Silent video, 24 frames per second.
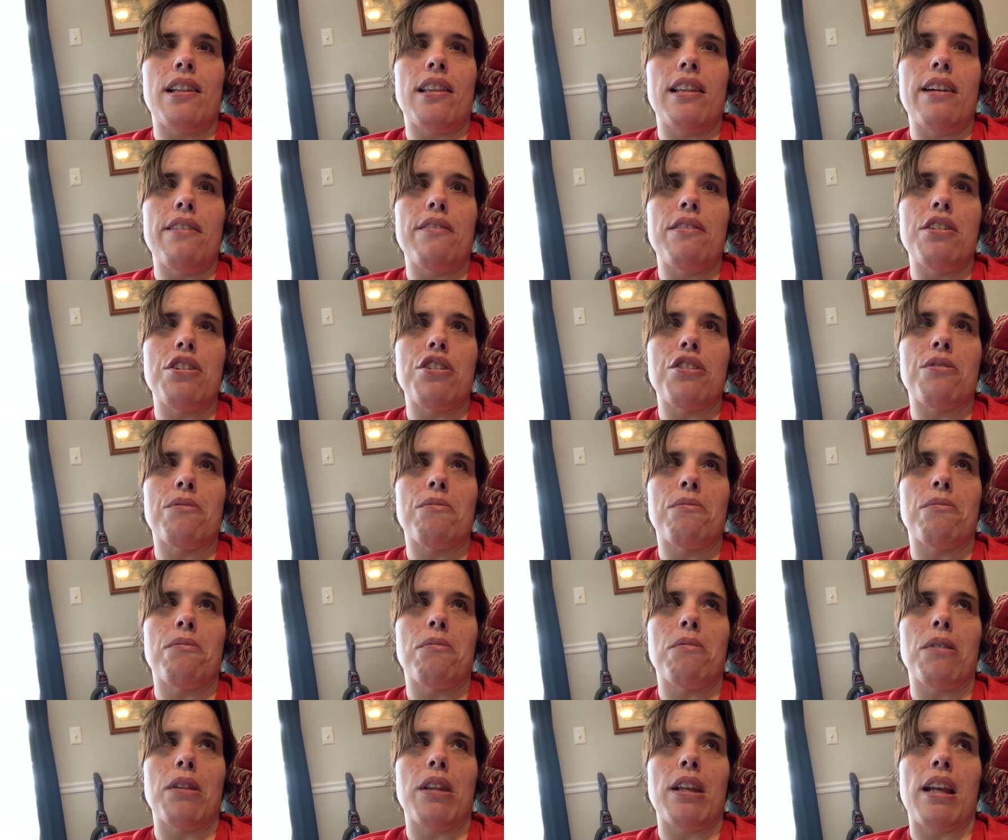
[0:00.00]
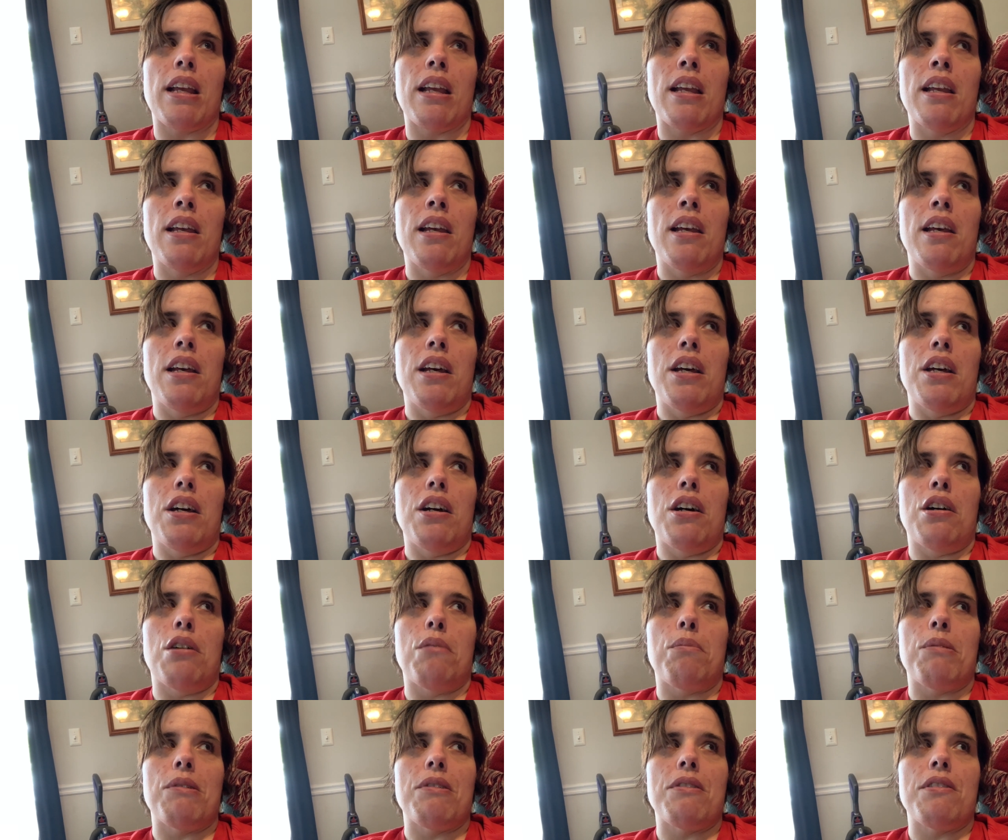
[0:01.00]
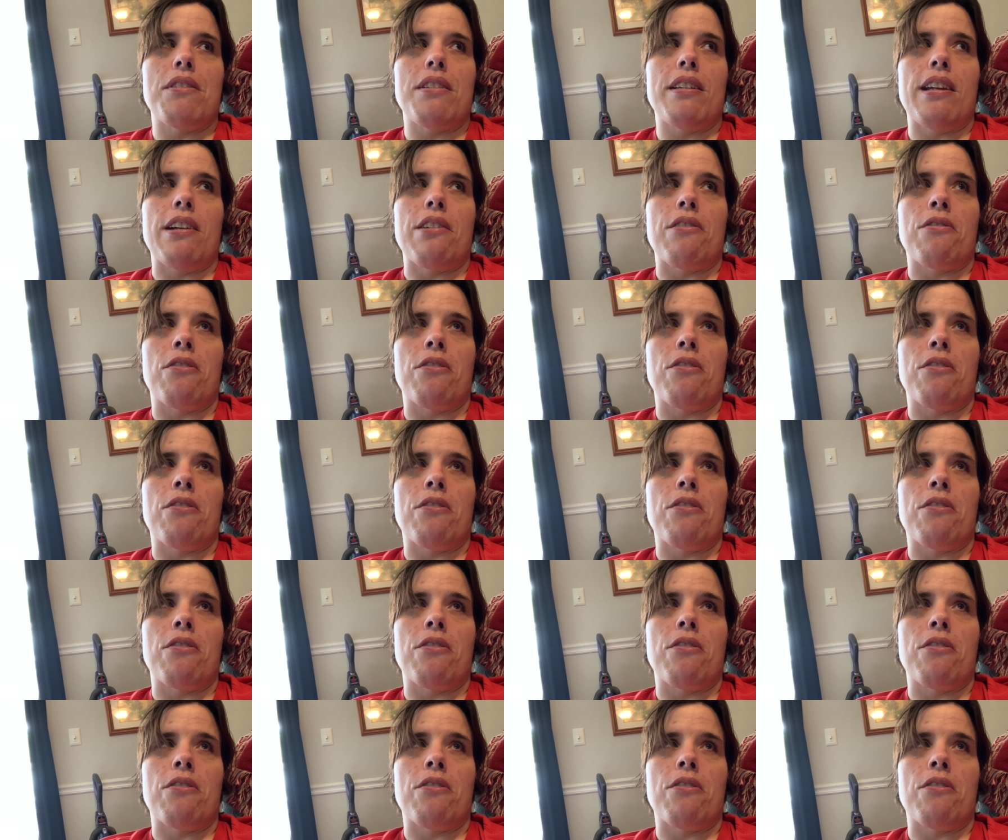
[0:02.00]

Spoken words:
And that would just really help us stay